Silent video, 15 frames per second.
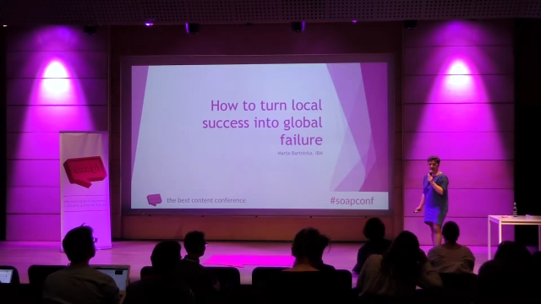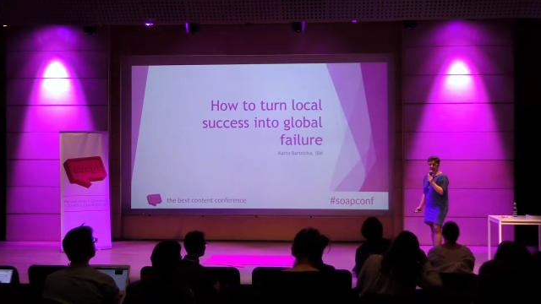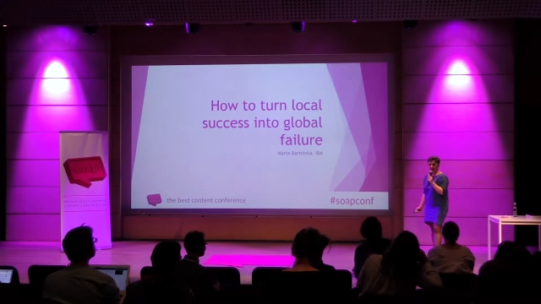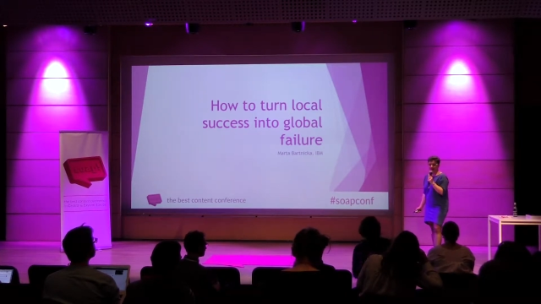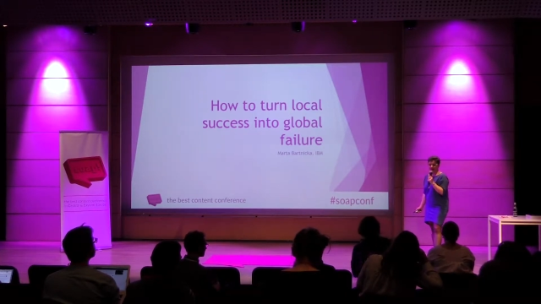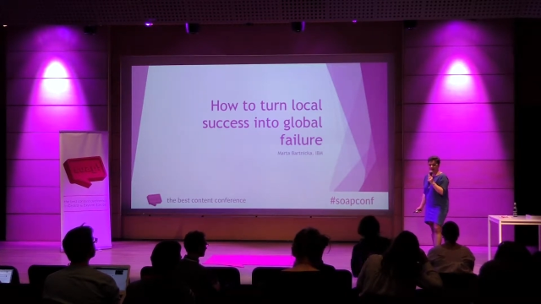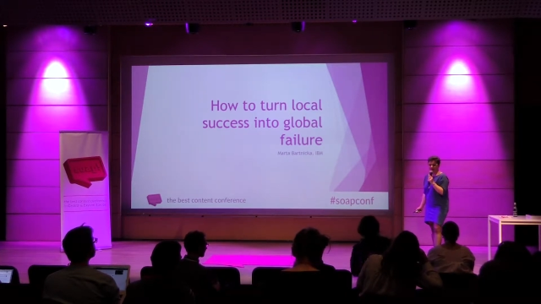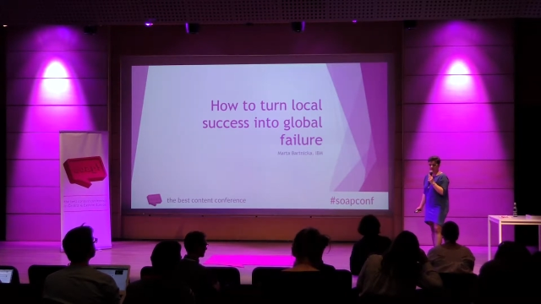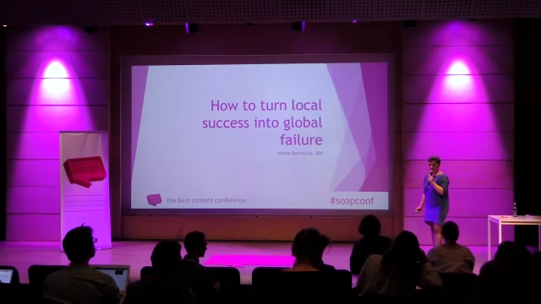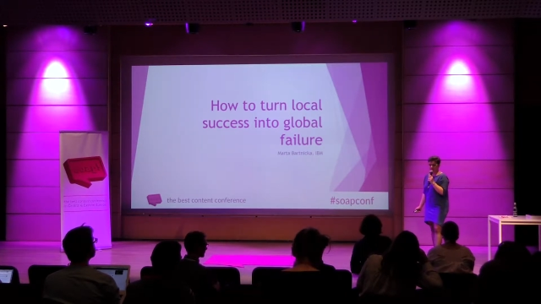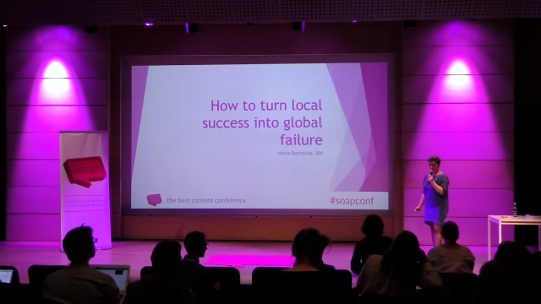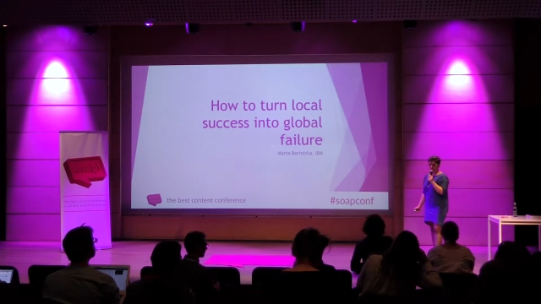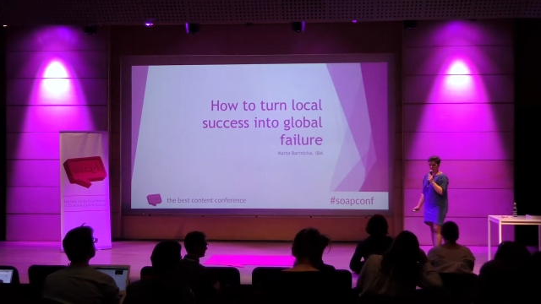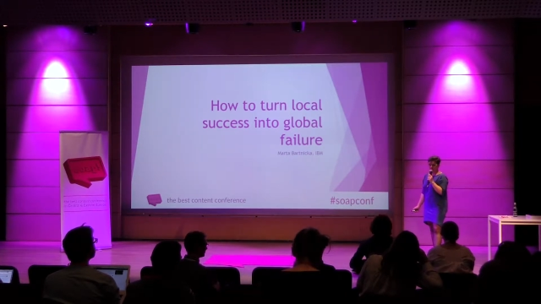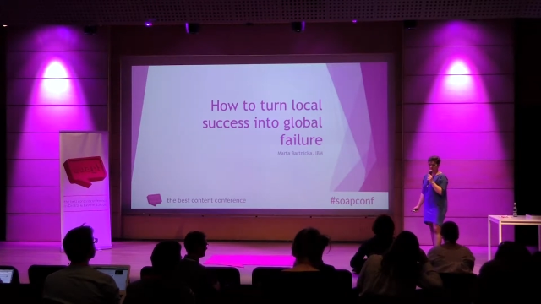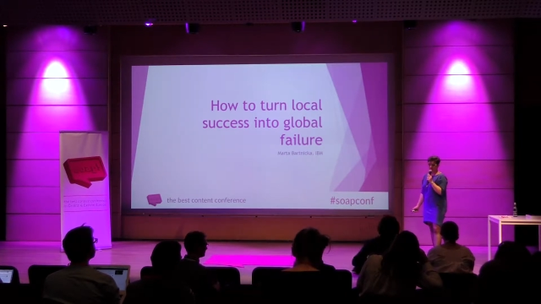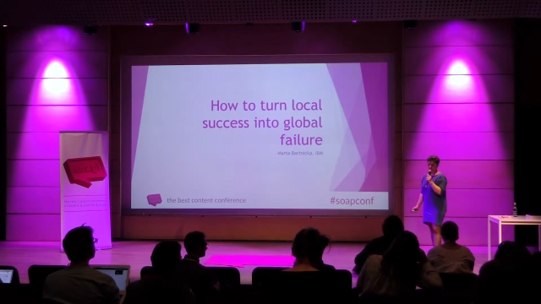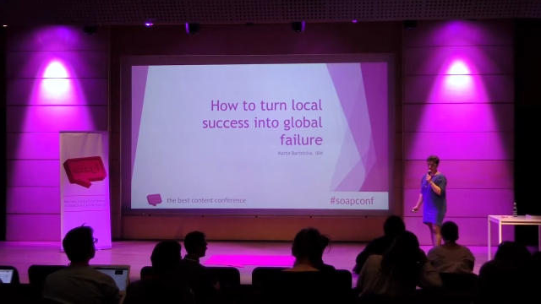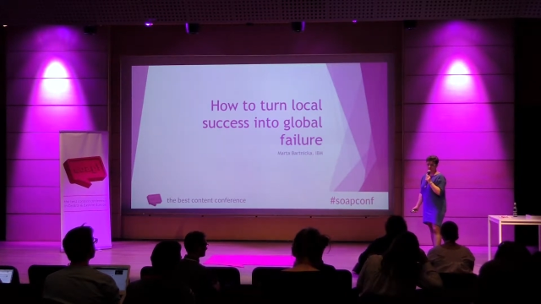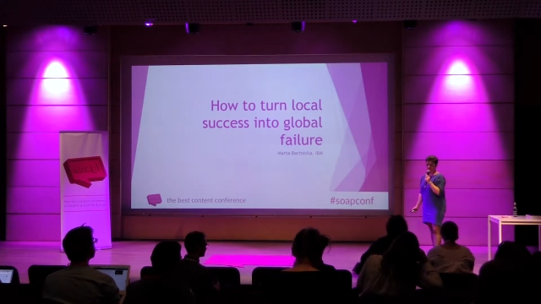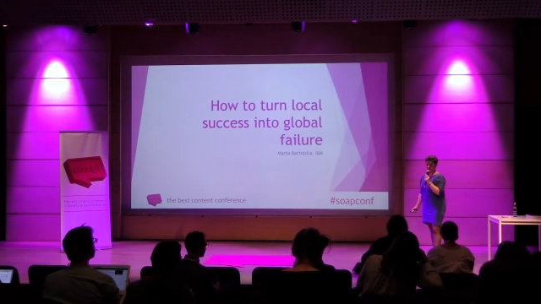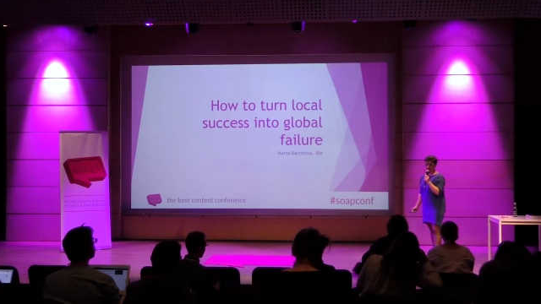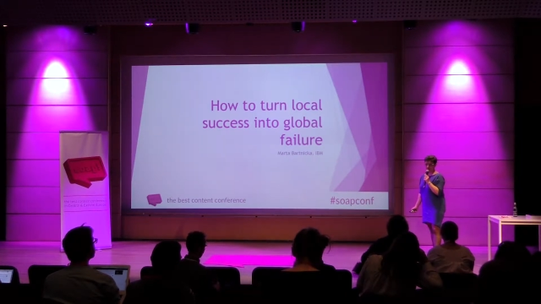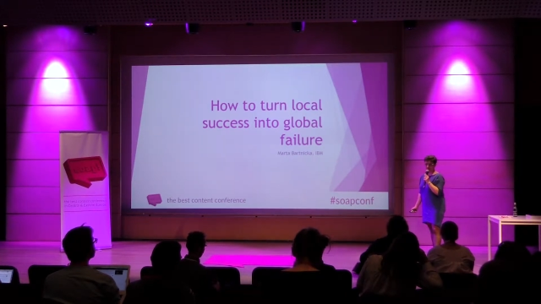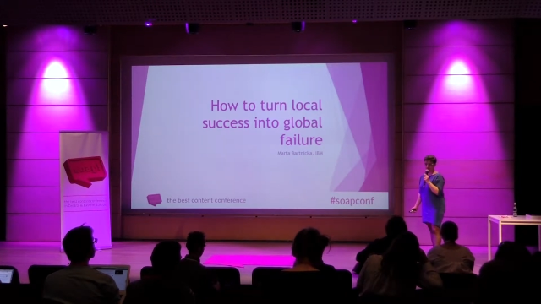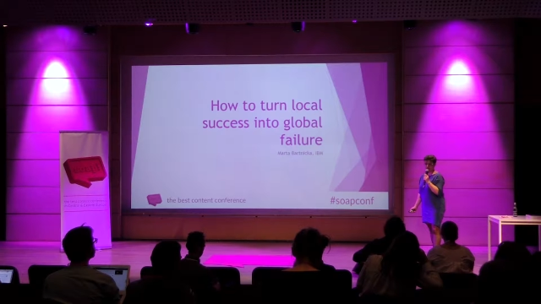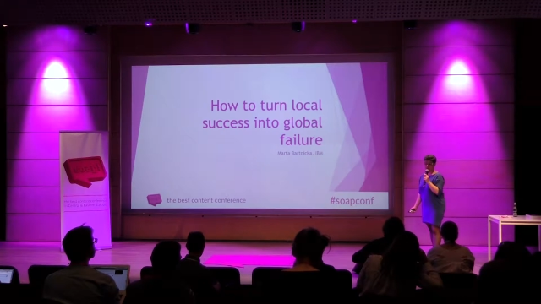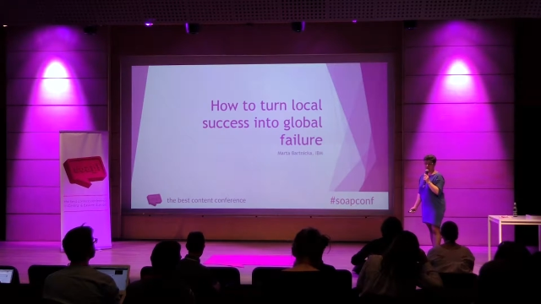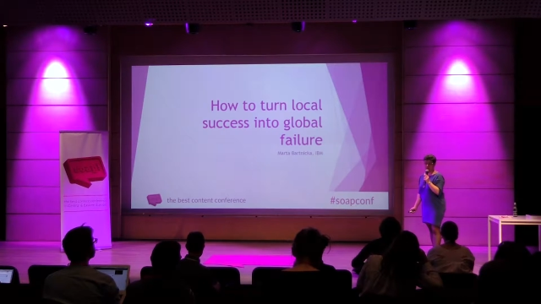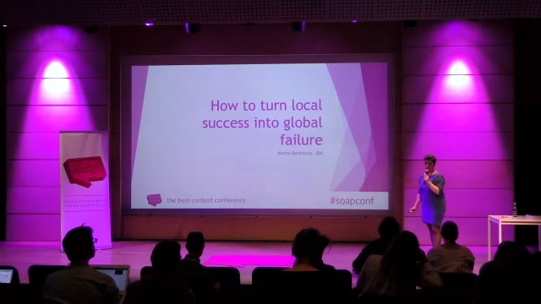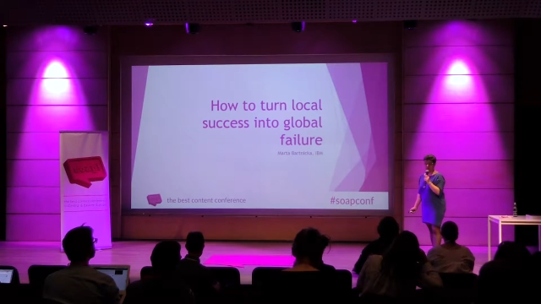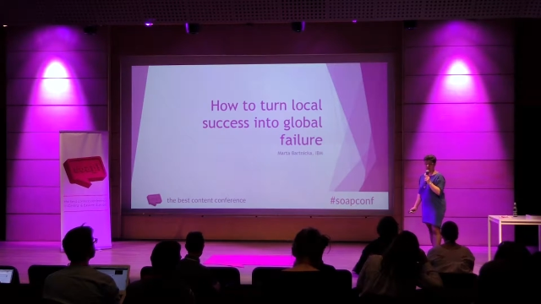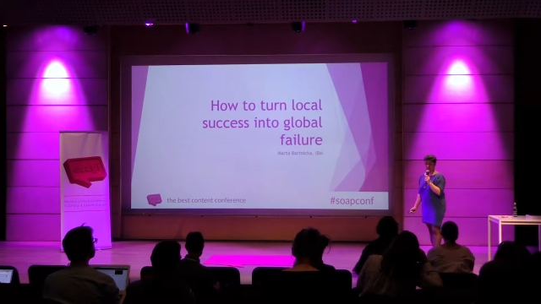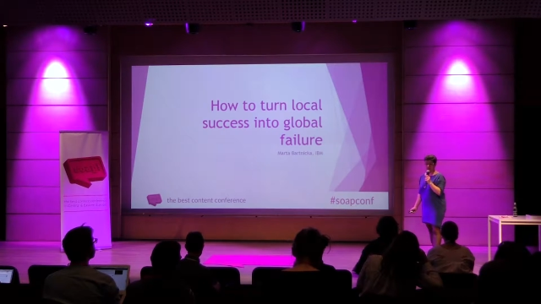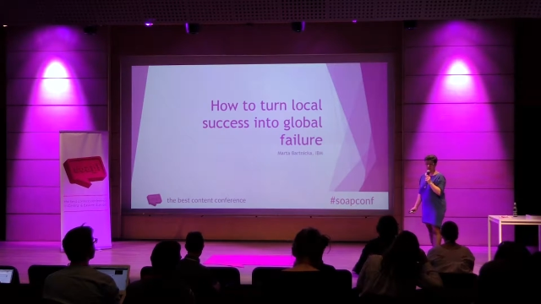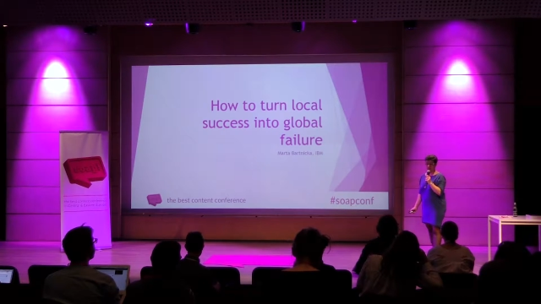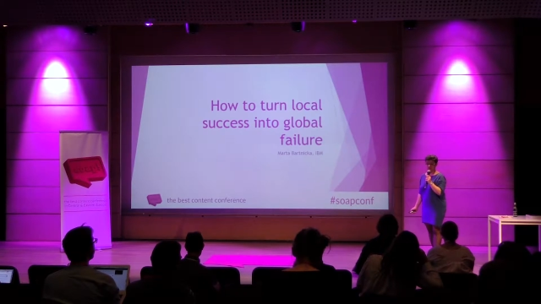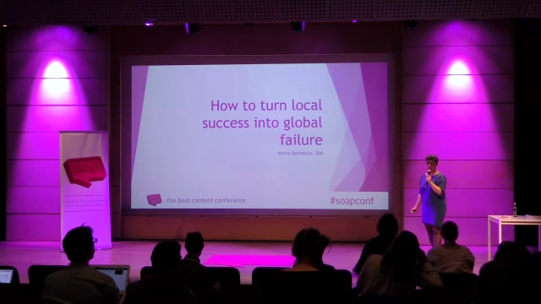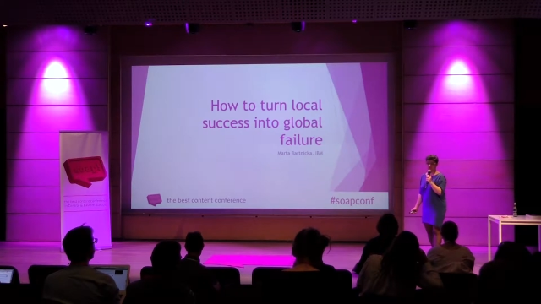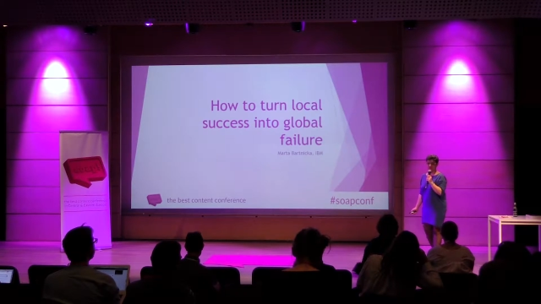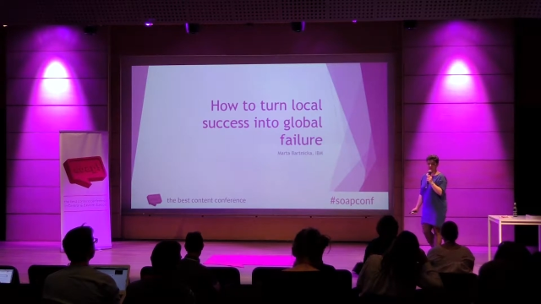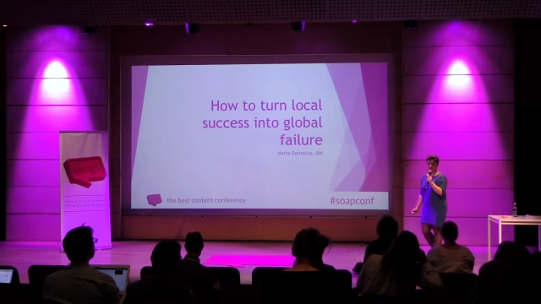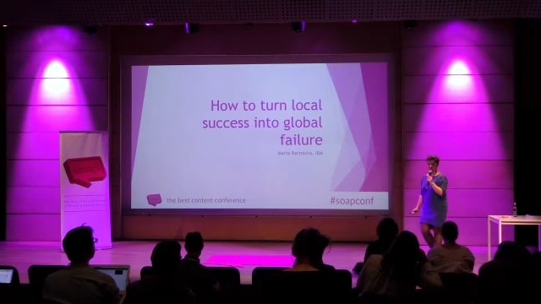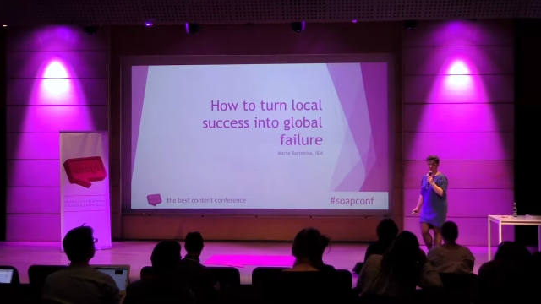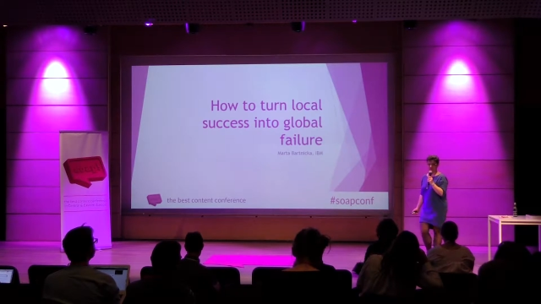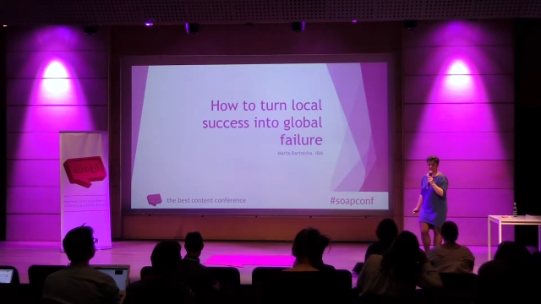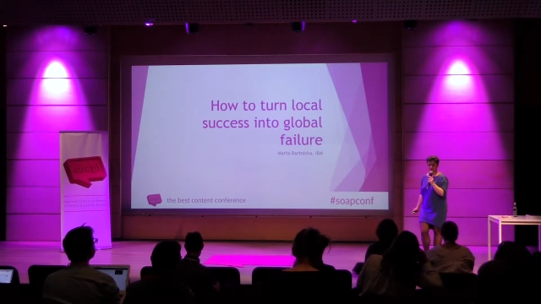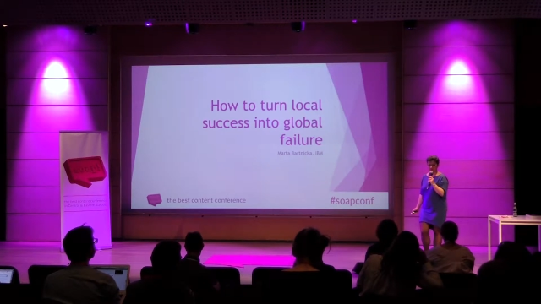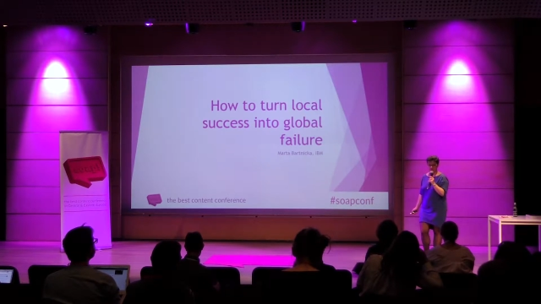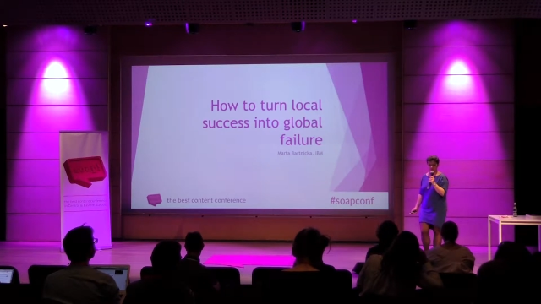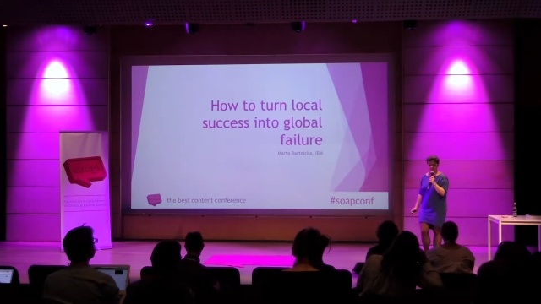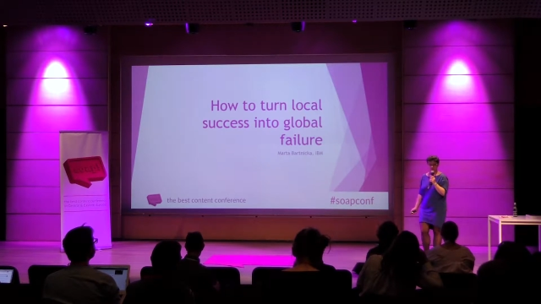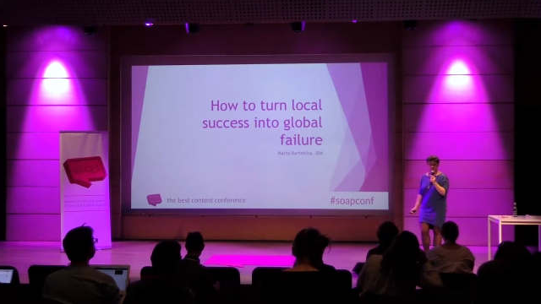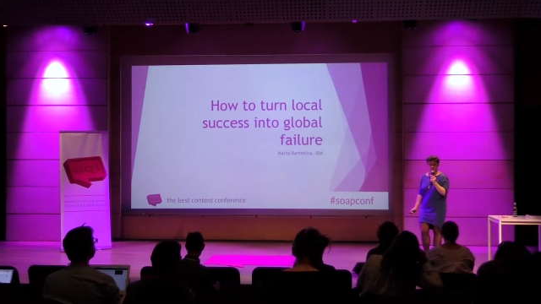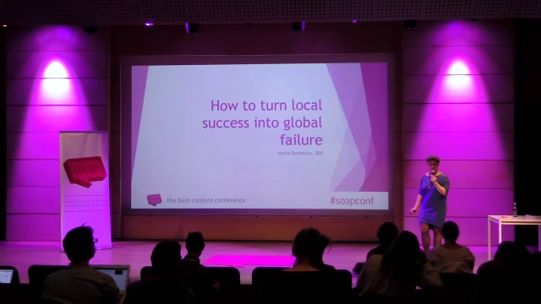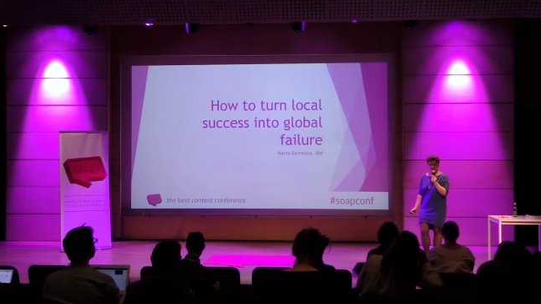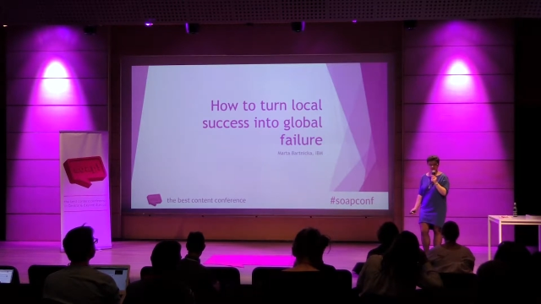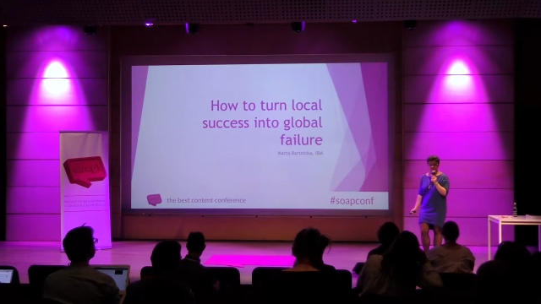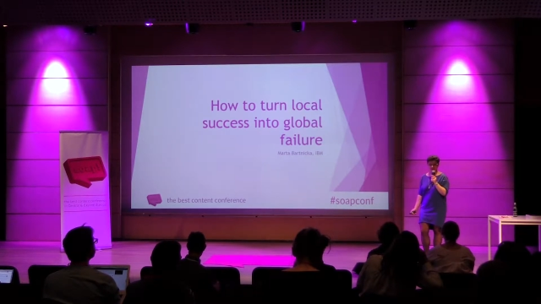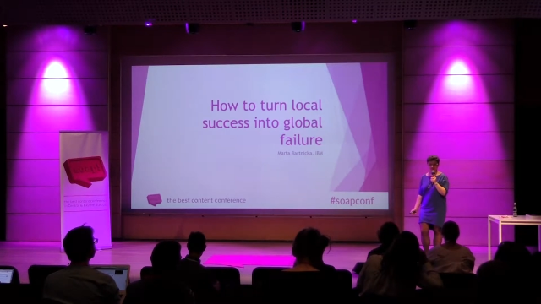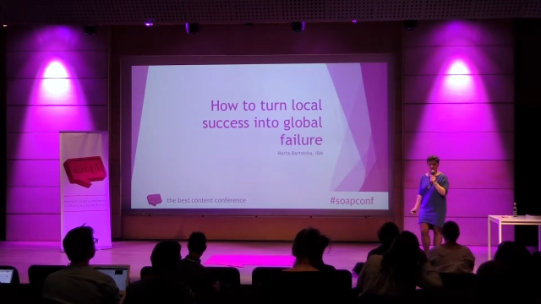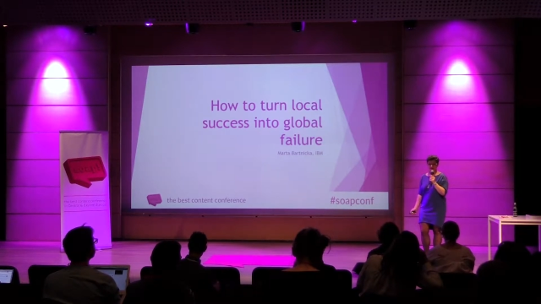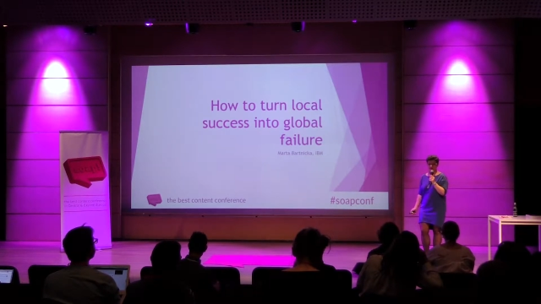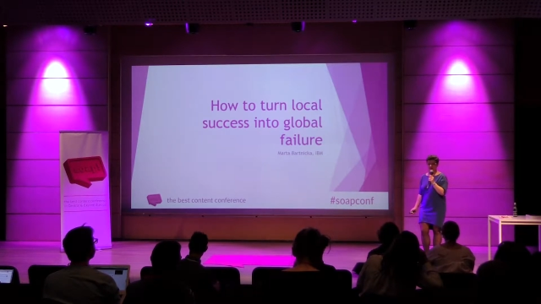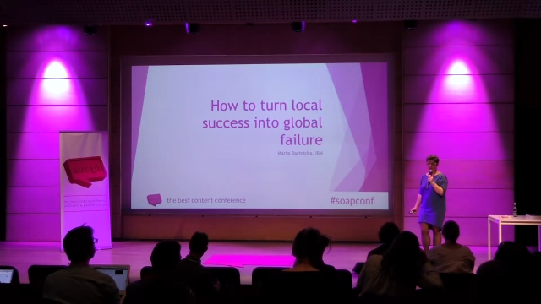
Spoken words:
(no speaker visible)